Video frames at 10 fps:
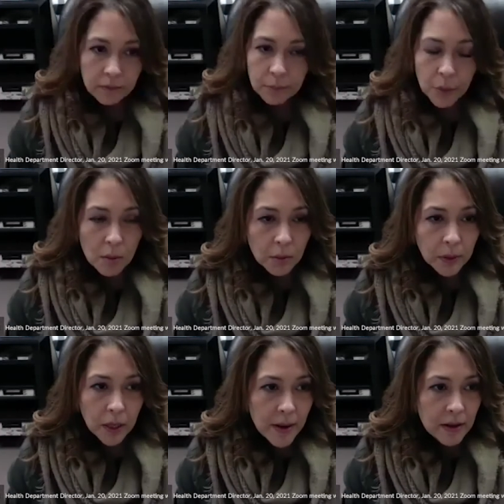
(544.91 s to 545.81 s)

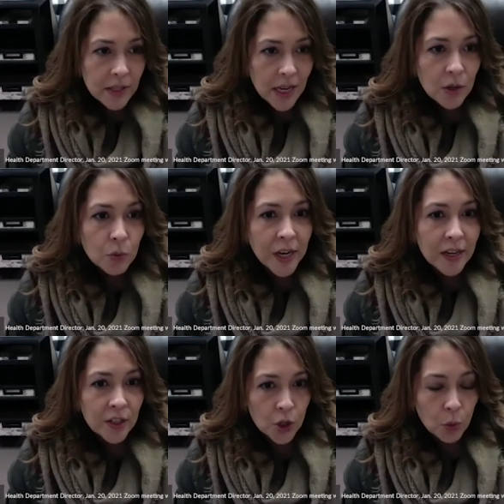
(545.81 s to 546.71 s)
probably about ten
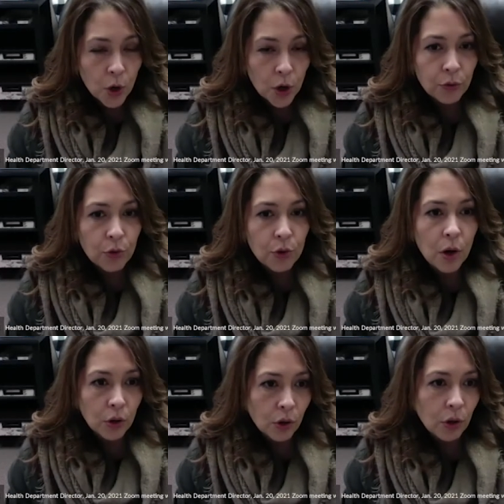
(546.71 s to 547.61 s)
weeks to work through
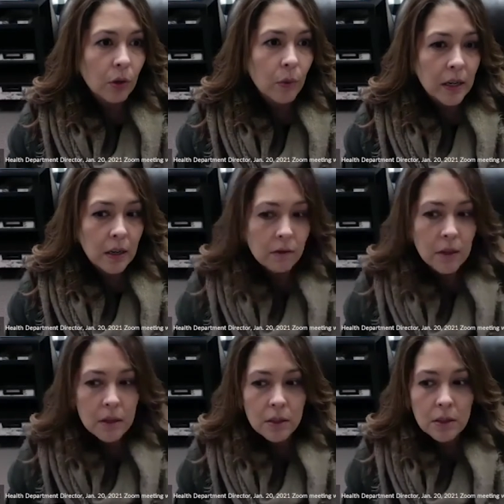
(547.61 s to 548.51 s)
our current waiting
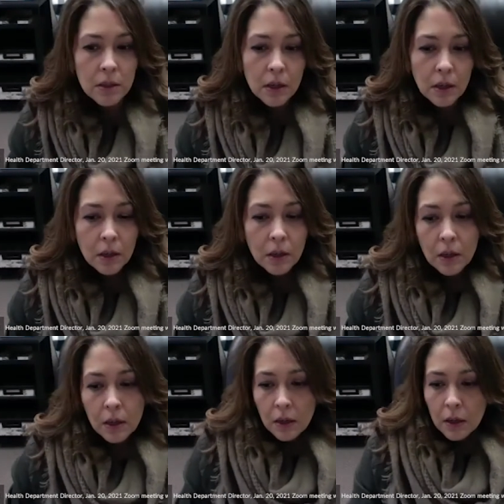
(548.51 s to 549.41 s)
list.
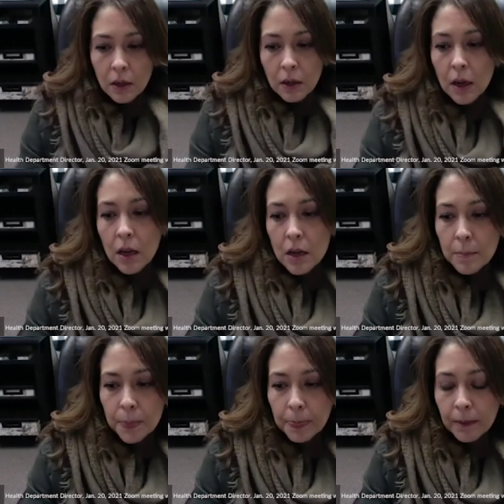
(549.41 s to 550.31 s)

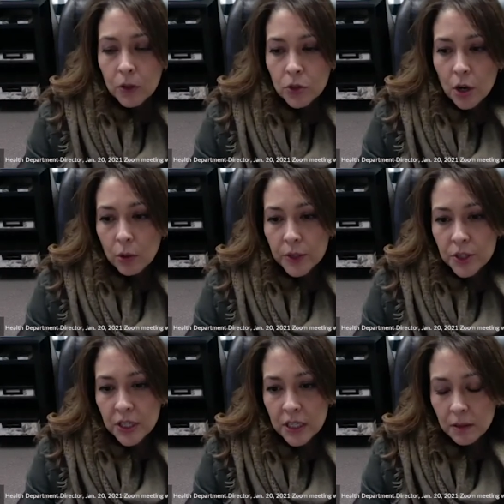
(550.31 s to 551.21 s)
Um, so we
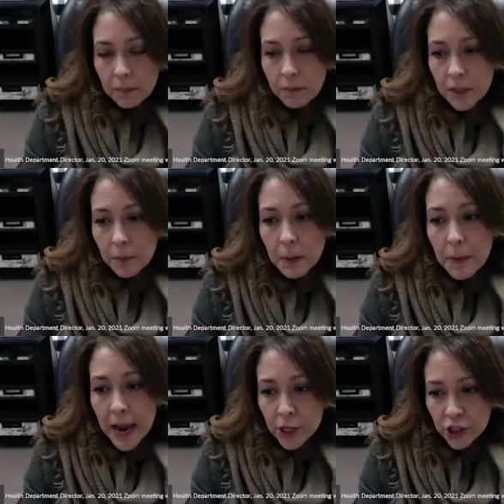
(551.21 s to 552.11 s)
just need to, to be
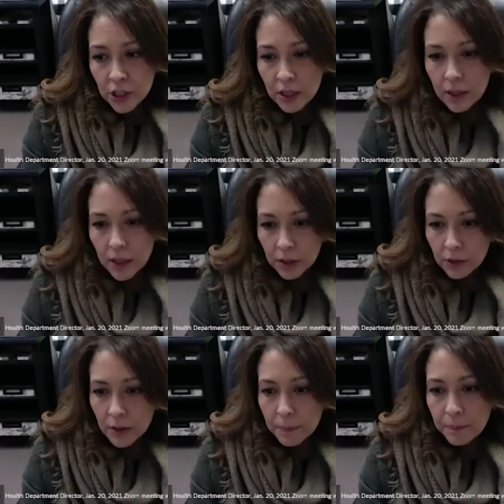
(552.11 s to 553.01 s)
patient in the
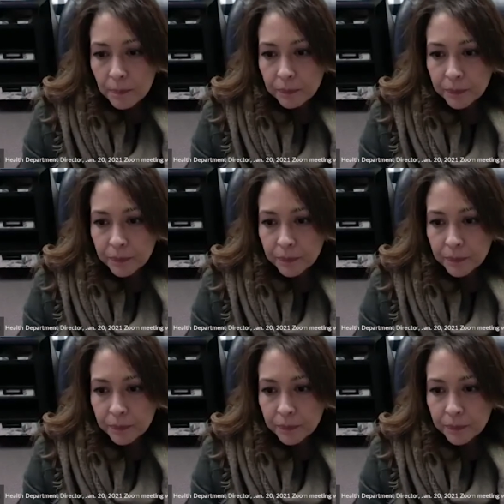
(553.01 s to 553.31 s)
interim.